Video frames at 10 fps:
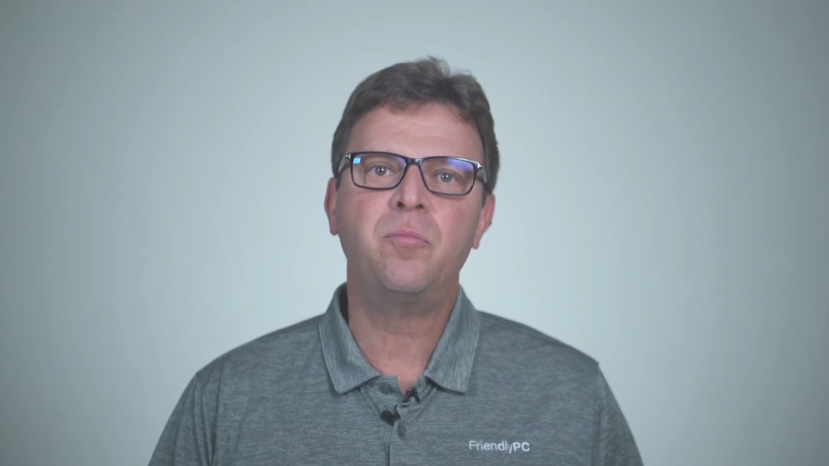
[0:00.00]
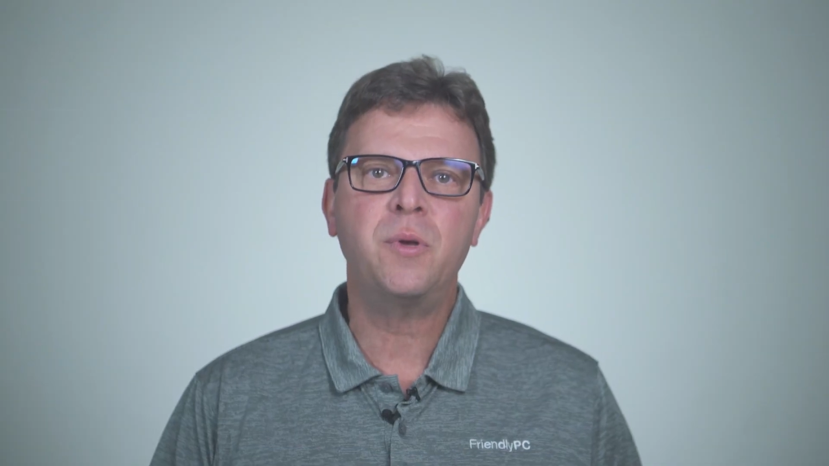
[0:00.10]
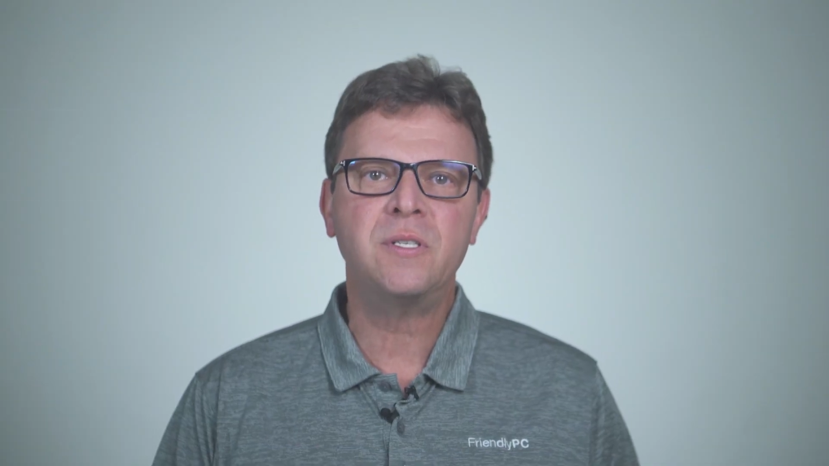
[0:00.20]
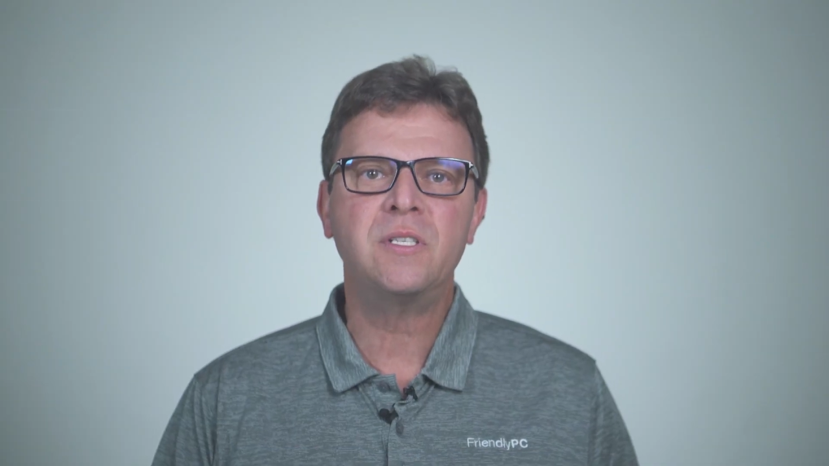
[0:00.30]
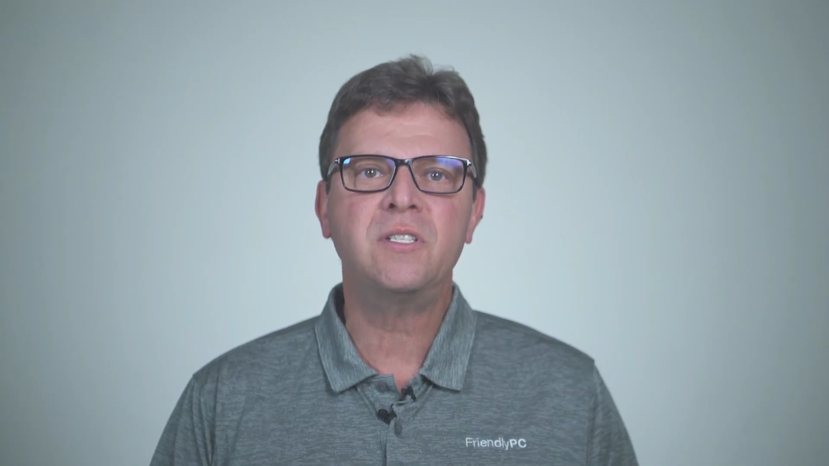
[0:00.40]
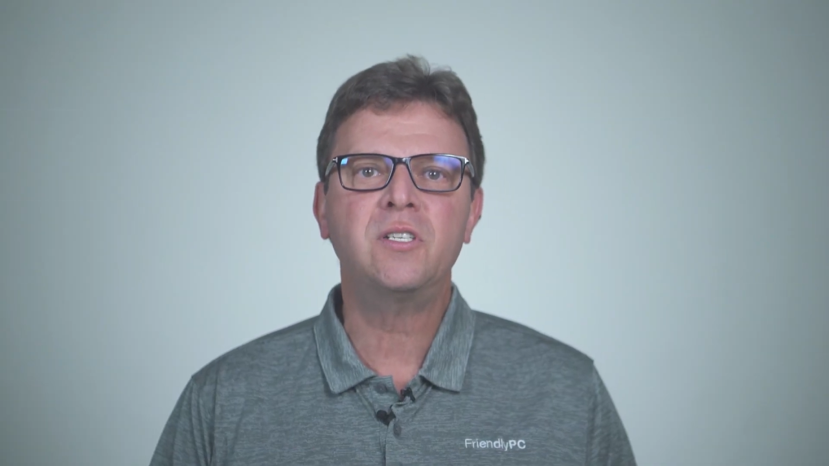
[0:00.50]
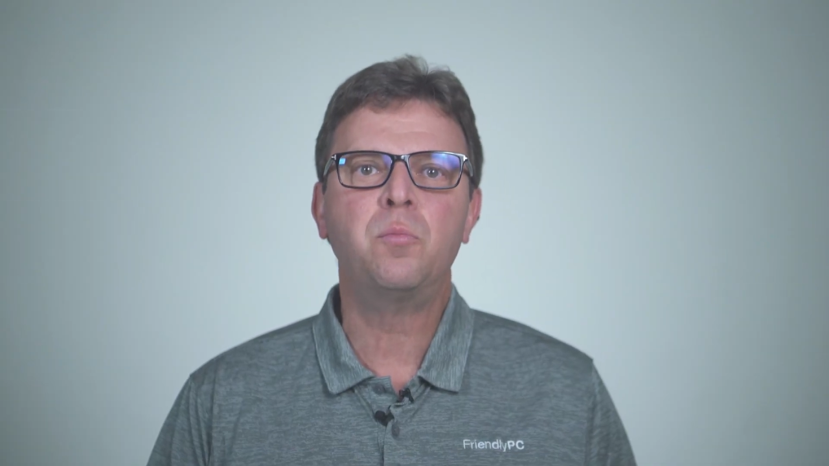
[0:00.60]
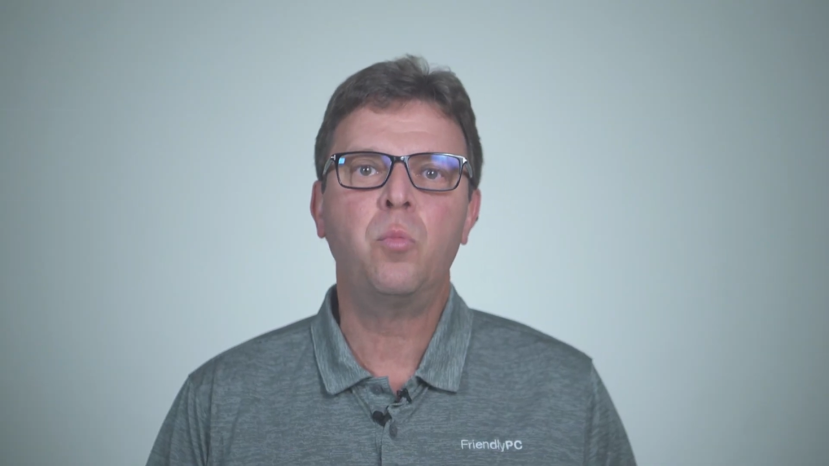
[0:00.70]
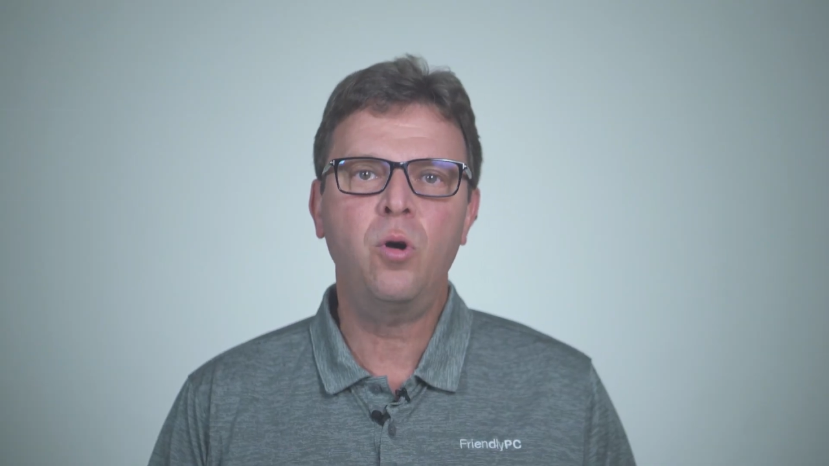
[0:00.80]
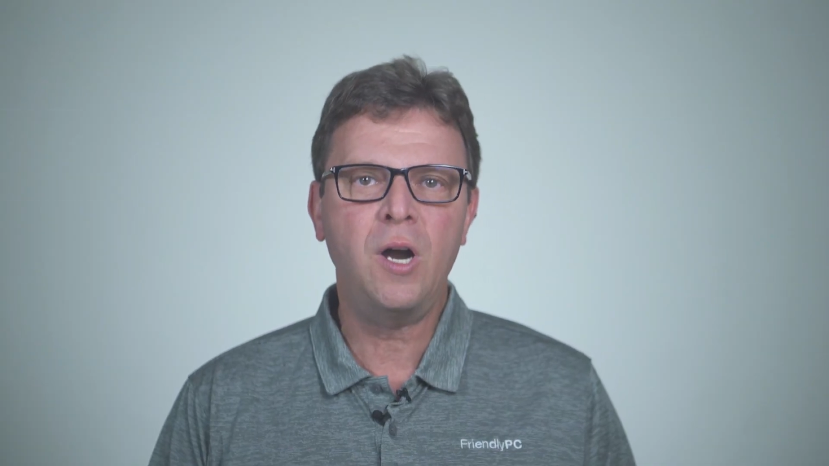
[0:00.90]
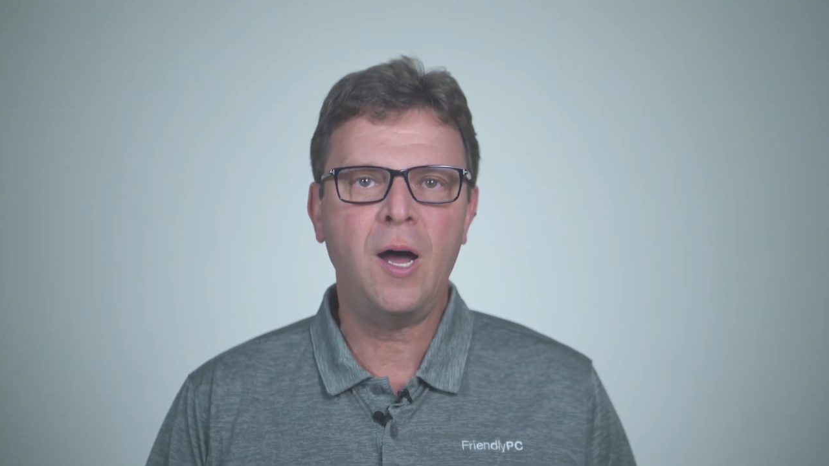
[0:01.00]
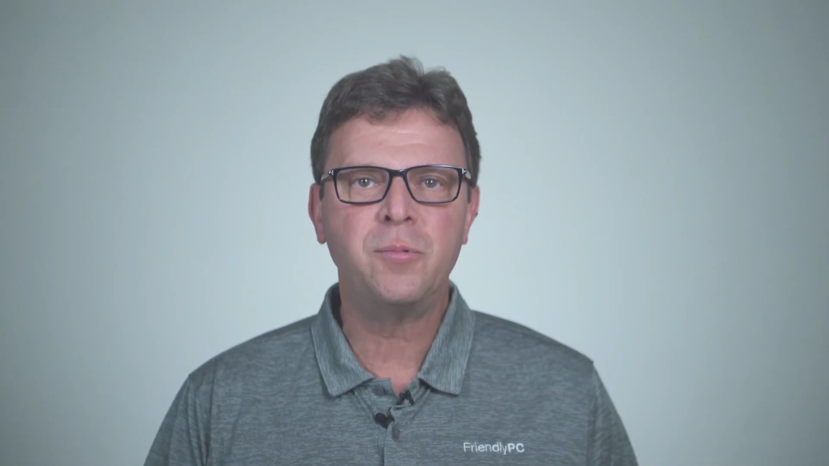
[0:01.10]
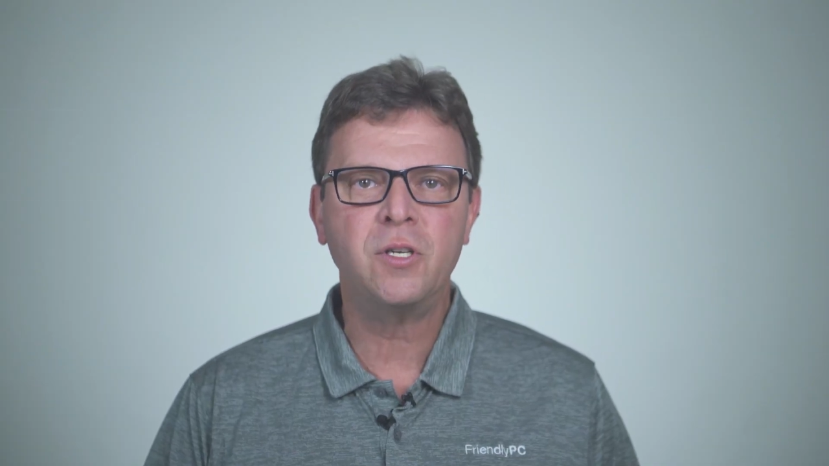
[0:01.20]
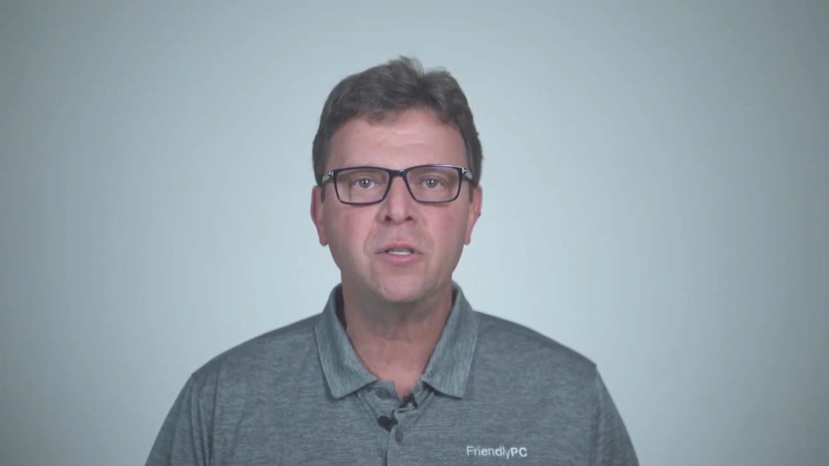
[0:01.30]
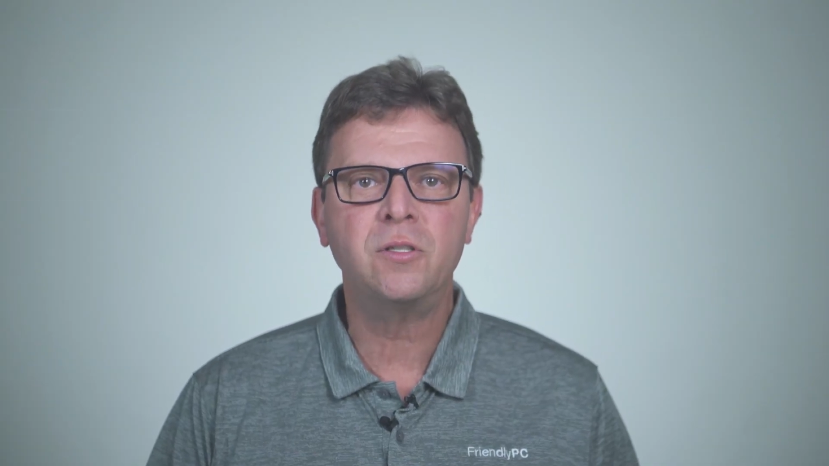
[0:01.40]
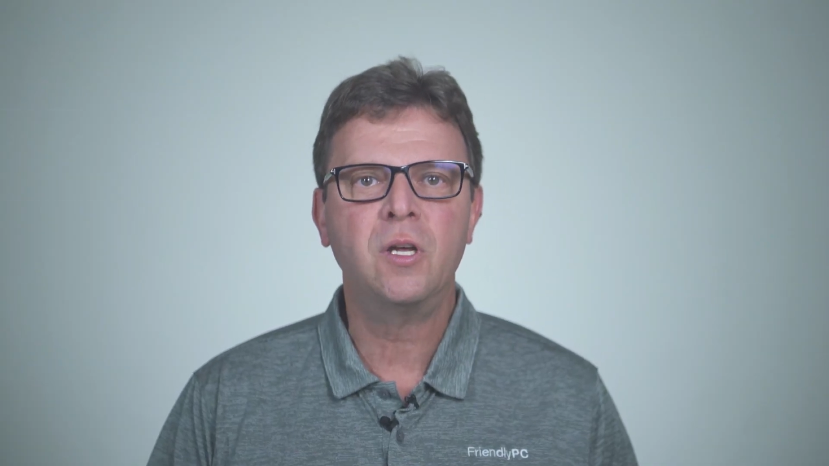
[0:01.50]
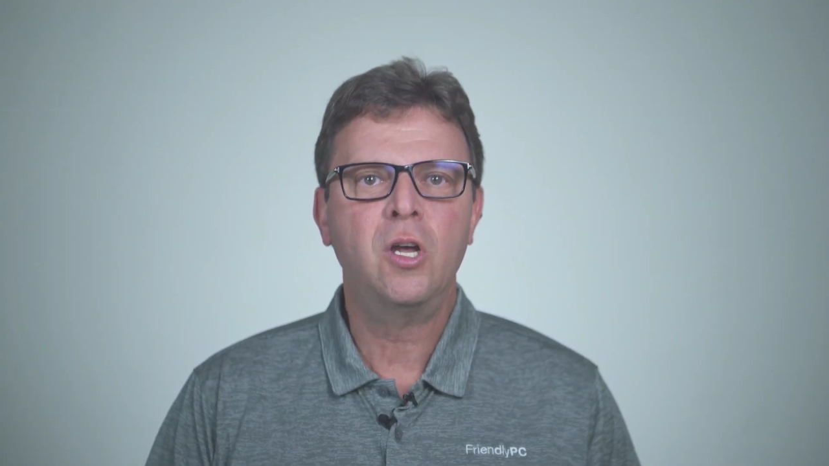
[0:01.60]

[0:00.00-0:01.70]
businesses more options